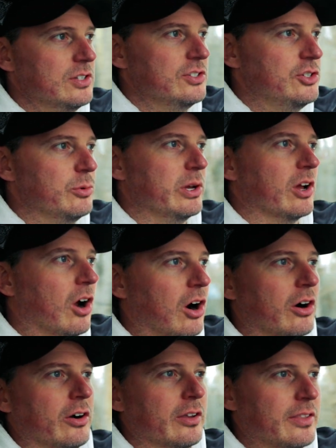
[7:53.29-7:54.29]
doing
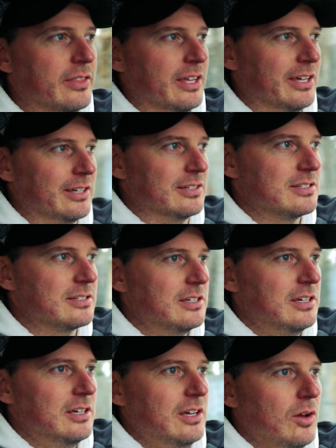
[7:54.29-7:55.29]
hard things.
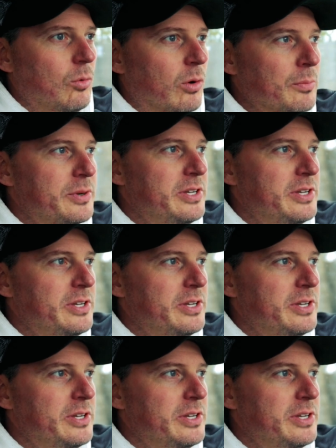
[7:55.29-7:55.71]
One